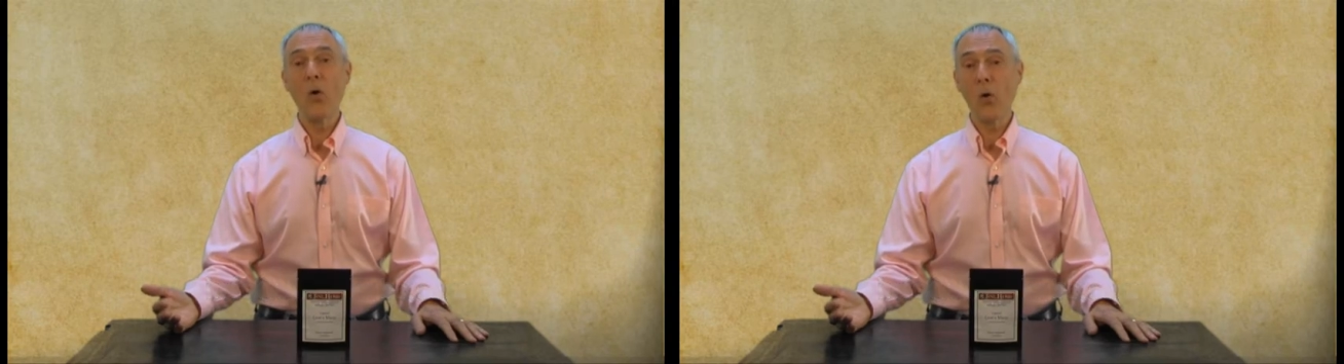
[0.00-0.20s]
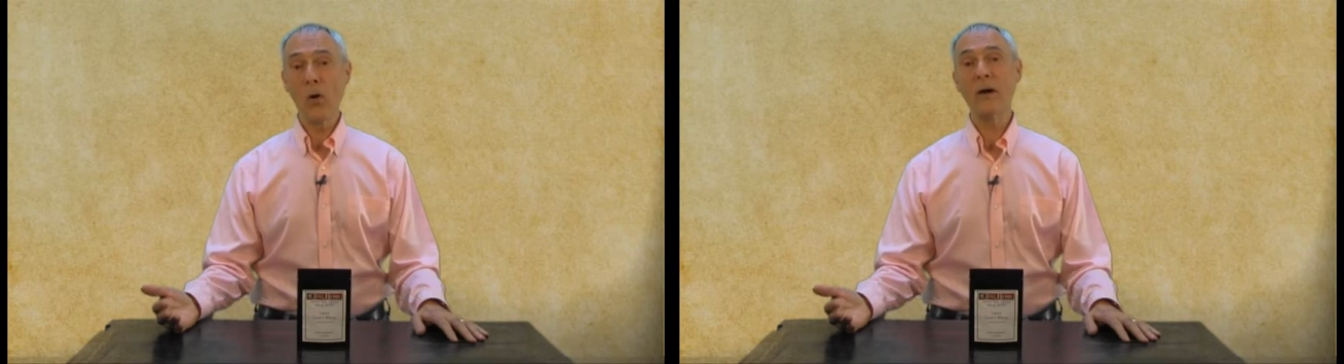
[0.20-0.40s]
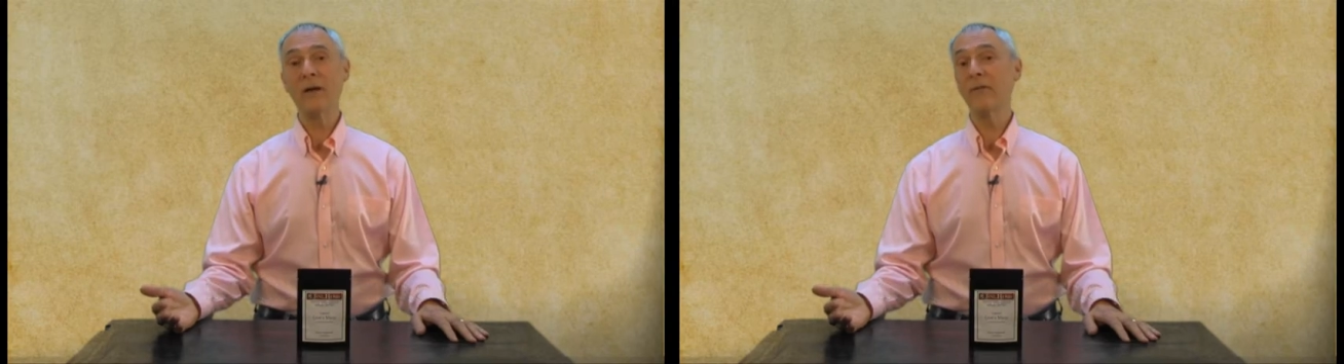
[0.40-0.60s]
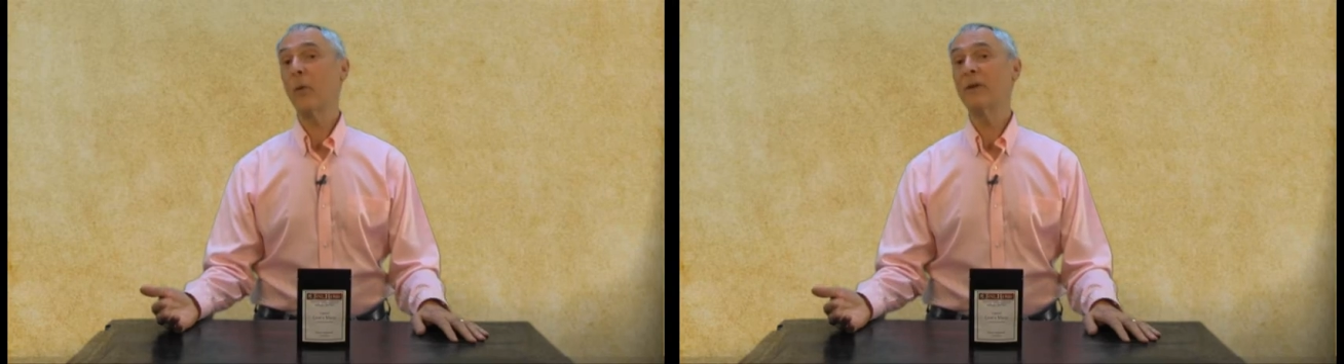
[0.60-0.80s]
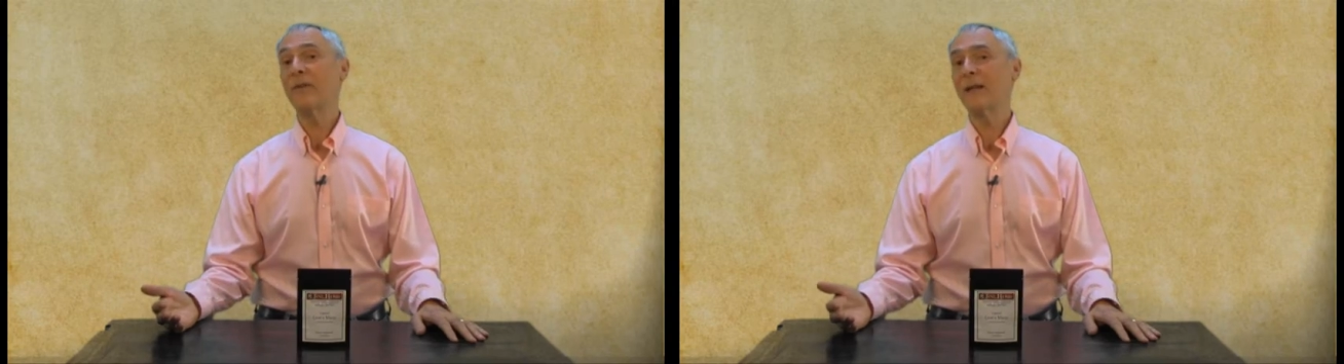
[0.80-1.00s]
Or if you
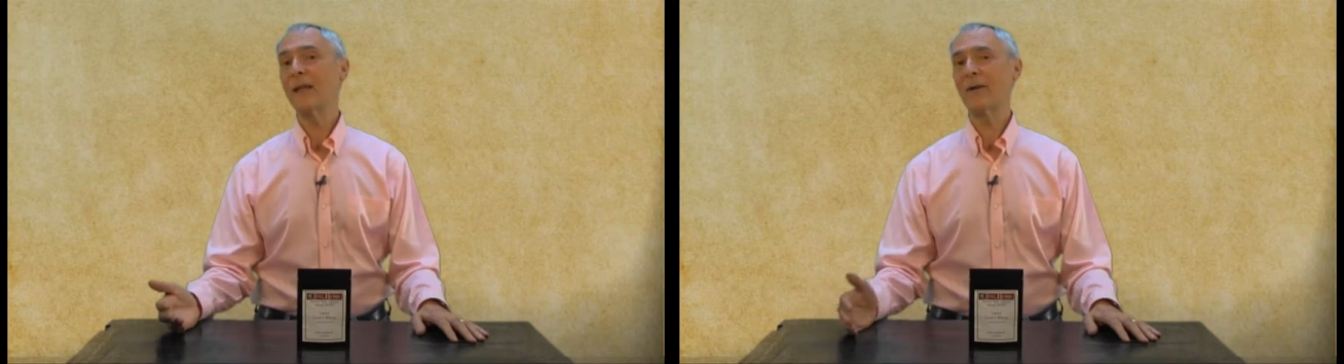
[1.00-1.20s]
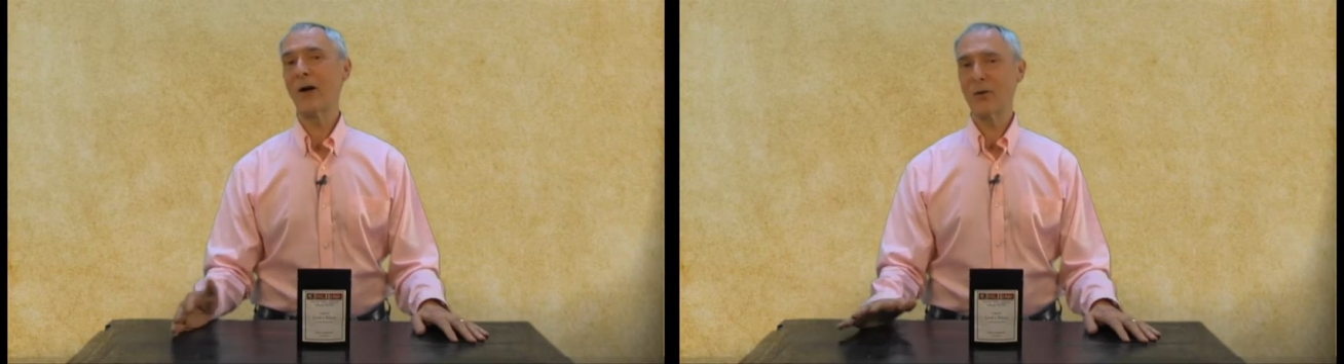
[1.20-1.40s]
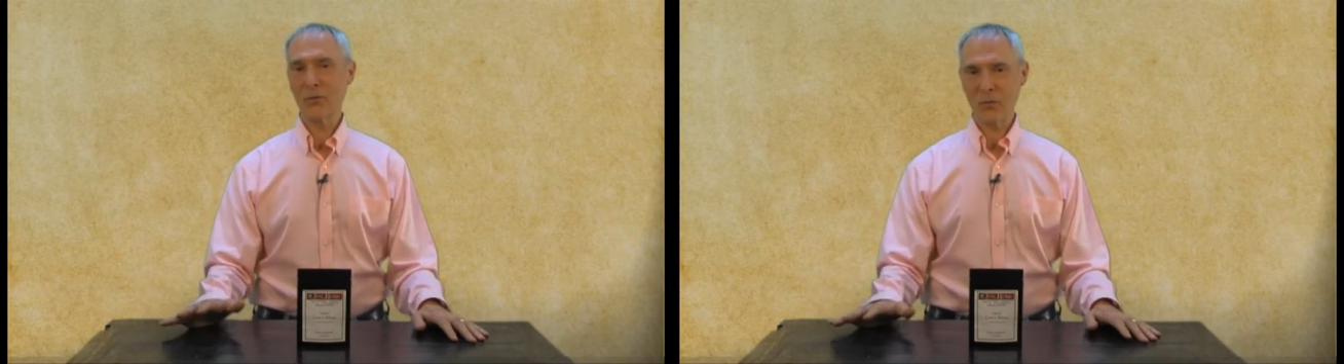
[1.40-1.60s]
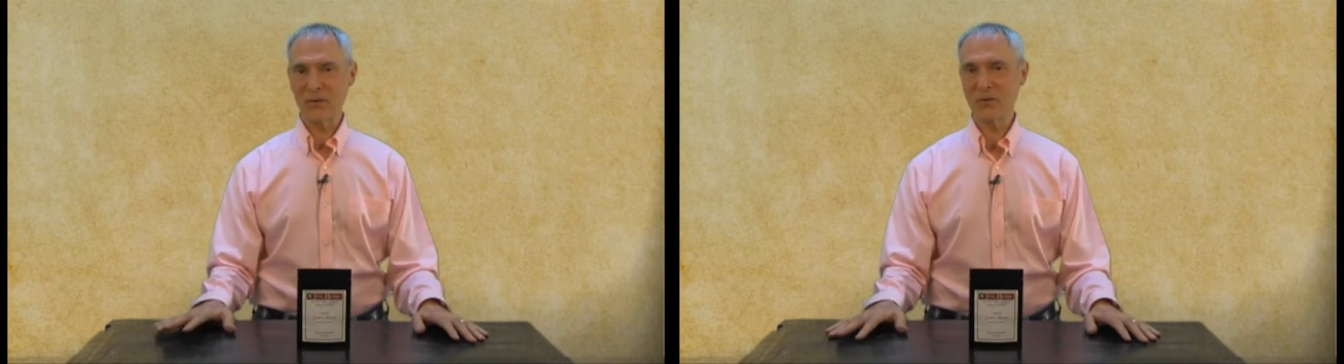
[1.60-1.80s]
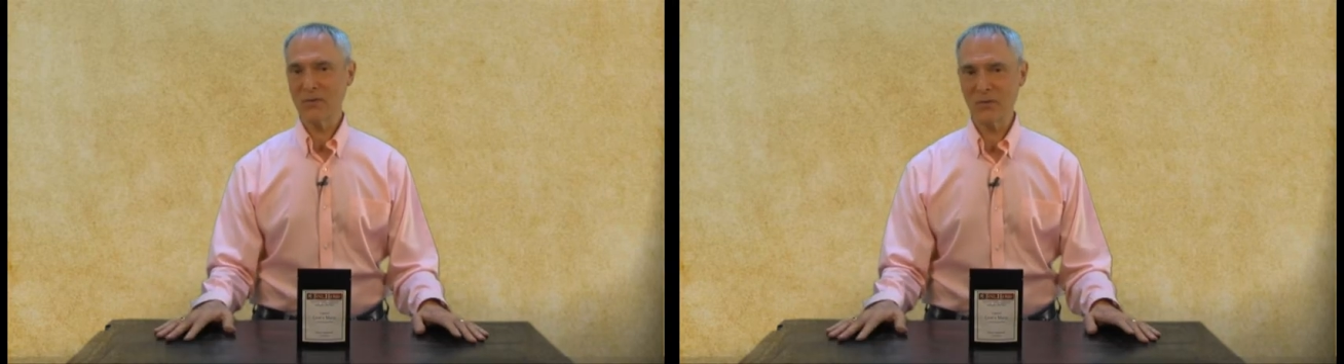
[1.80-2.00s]
want to find out how your
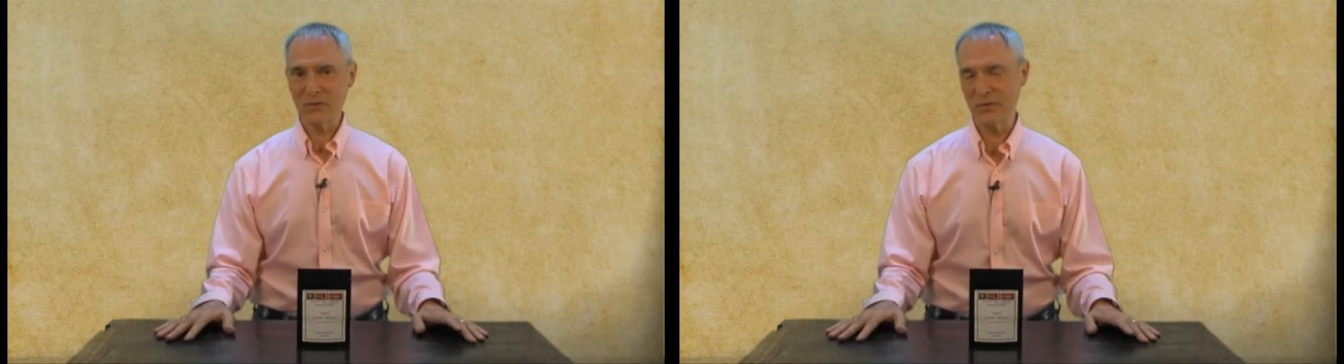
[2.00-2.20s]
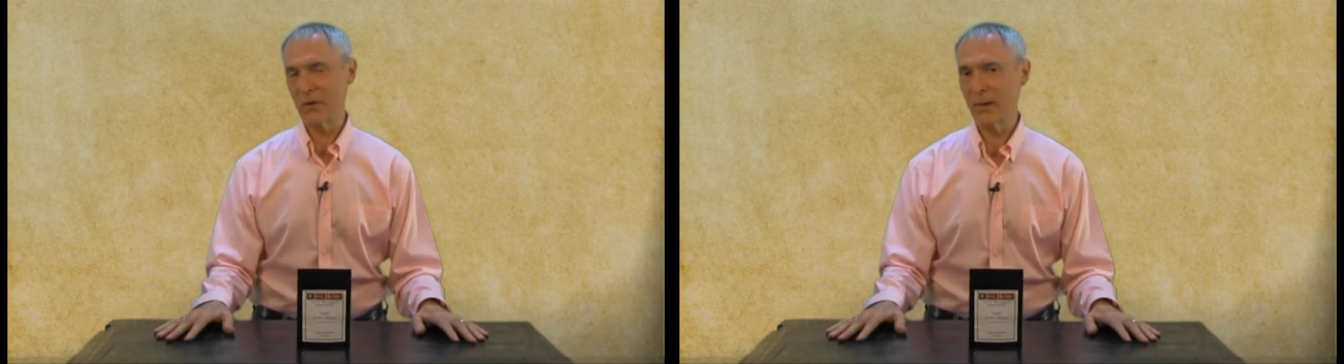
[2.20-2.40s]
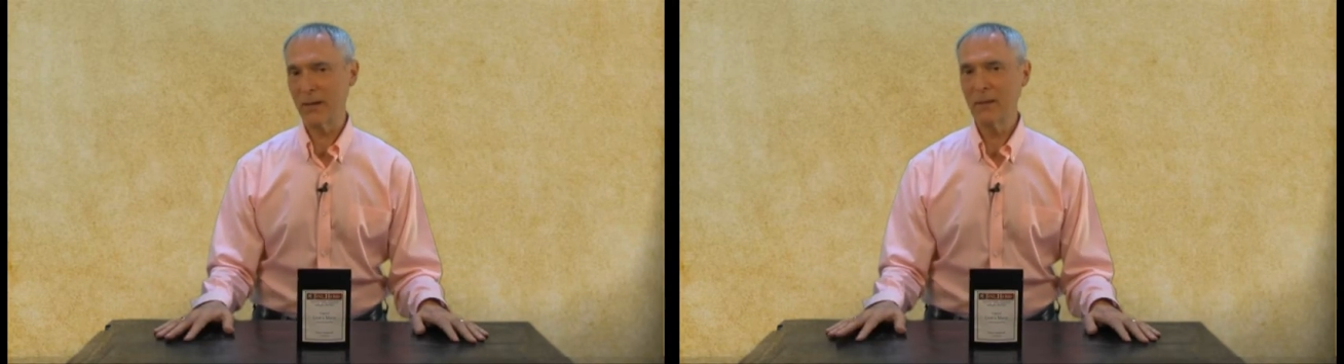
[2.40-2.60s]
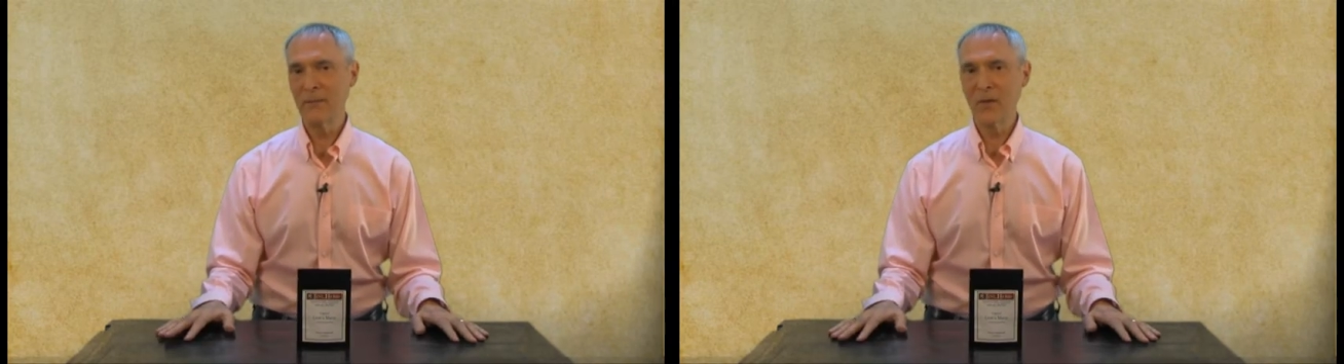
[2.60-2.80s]
three treasures are doing,